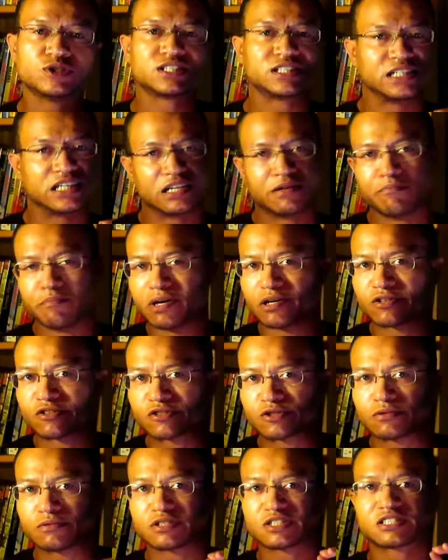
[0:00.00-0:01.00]
Sienna
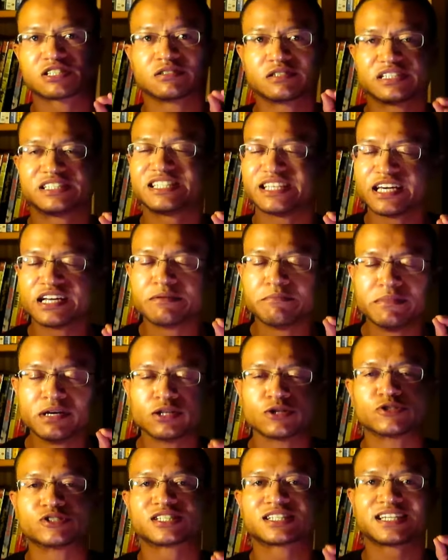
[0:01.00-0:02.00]

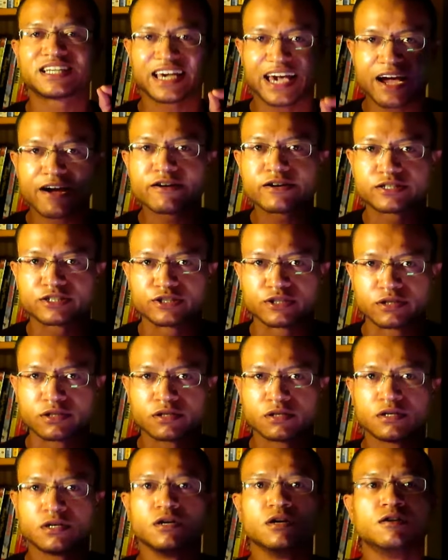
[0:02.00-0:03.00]
Miller's character
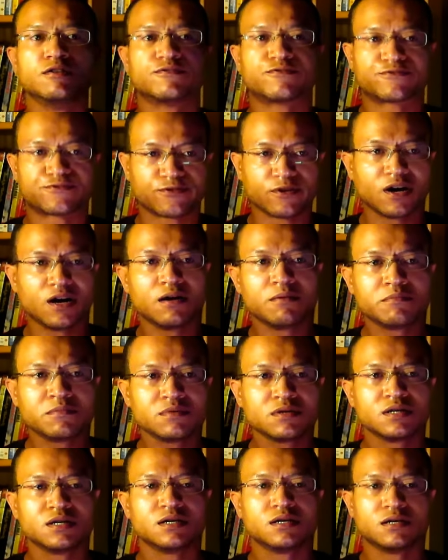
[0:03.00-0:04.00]

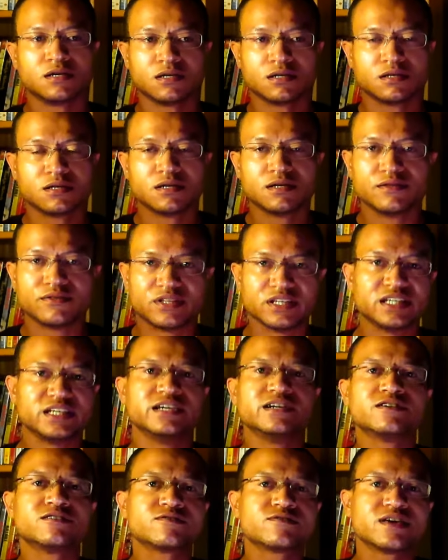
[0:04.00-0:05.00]
from the
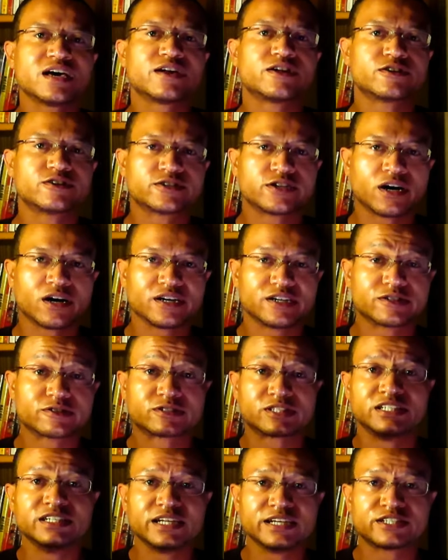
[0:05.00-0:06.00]
year that her
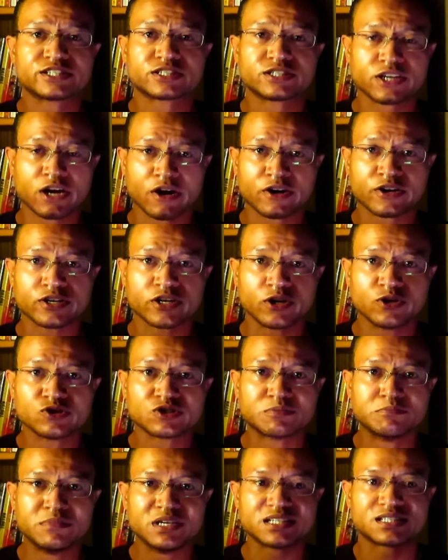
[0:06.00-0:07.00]
teenage daughter goes
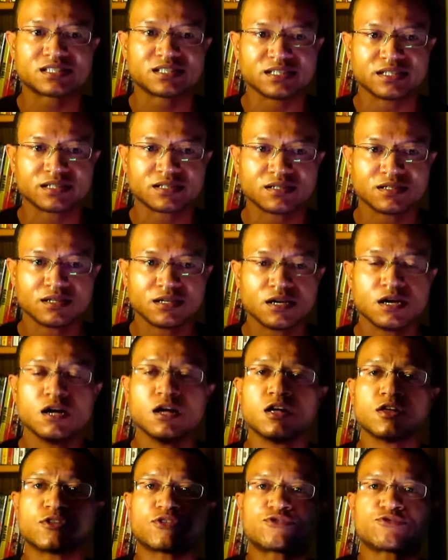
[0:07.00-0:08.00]
missing
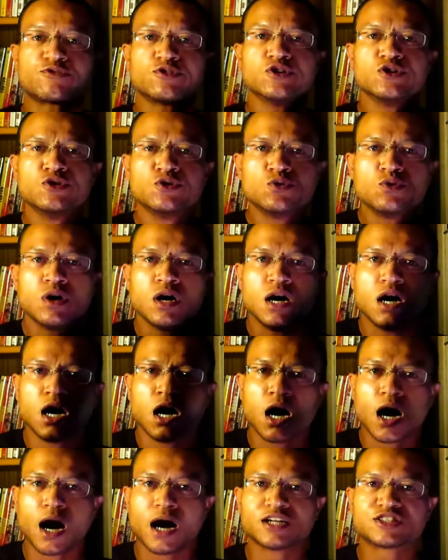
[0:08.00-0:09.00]
through
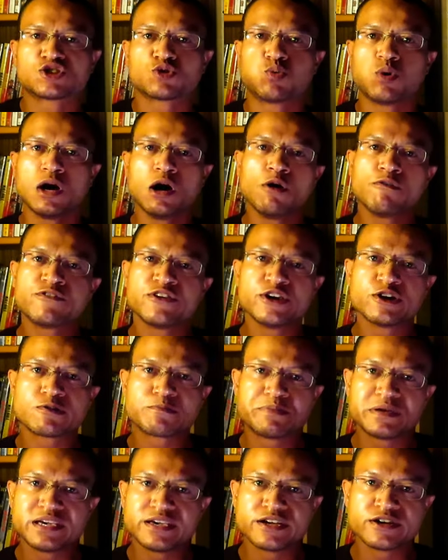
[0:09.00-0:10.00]
a 12-year
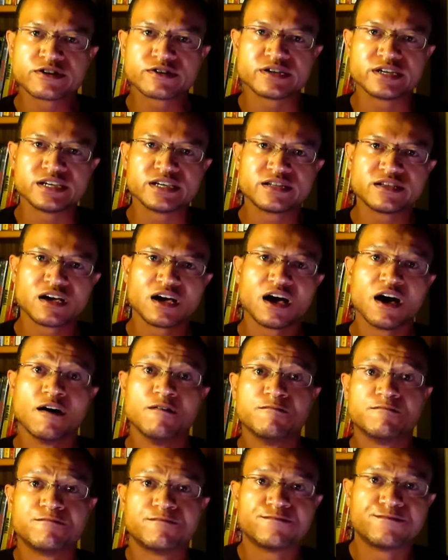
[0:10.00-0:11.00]
period
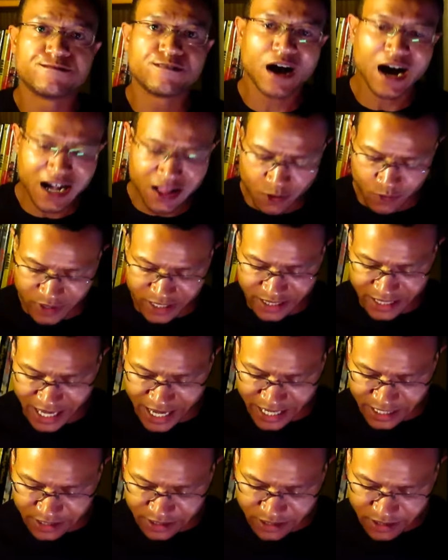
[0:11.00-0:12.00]
following
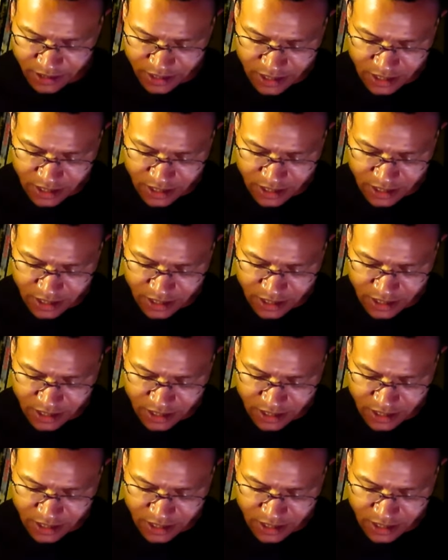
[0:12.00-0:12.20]
that,